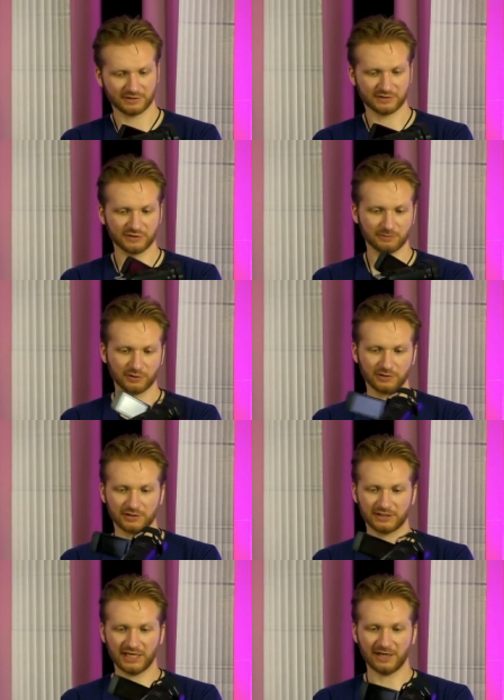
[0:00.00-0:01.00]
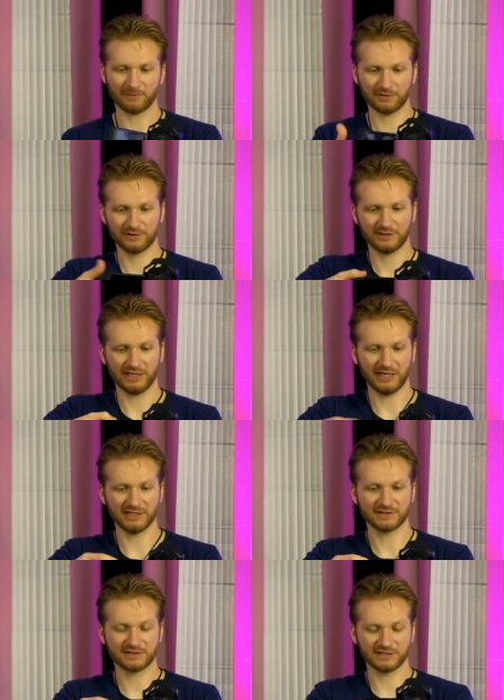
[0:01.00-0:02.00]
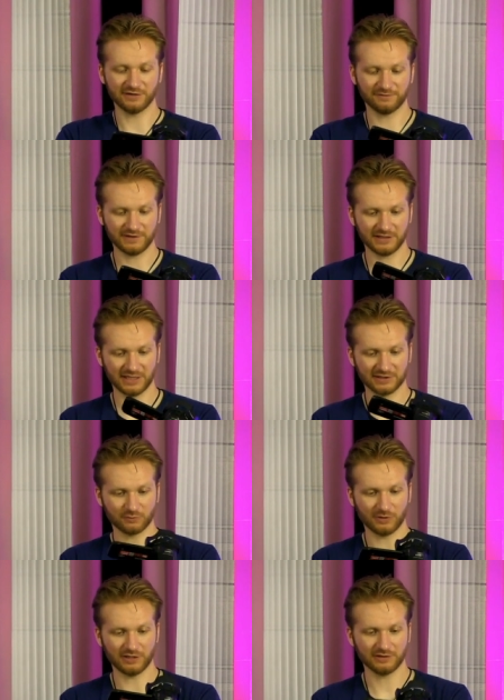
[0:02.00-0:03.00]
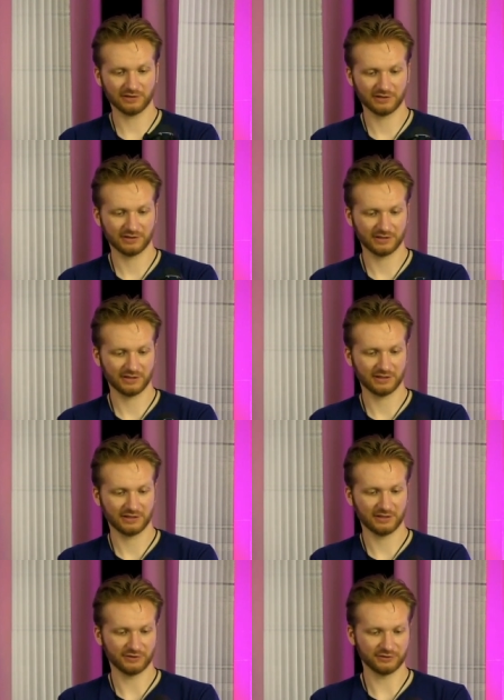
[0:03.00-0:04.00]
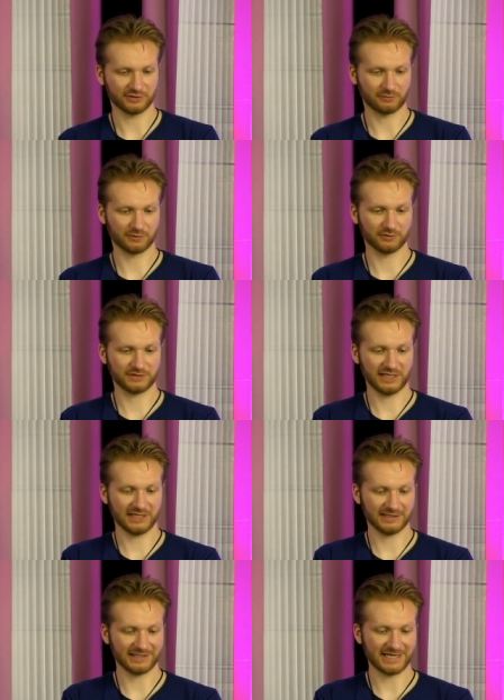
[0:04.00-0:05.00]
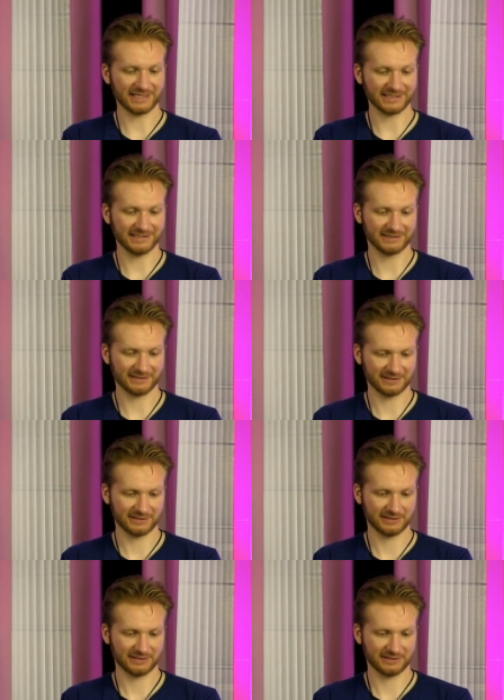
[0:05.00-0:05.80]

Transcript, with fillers: consumer camera as a selfie as well, you could rotate it, lock it.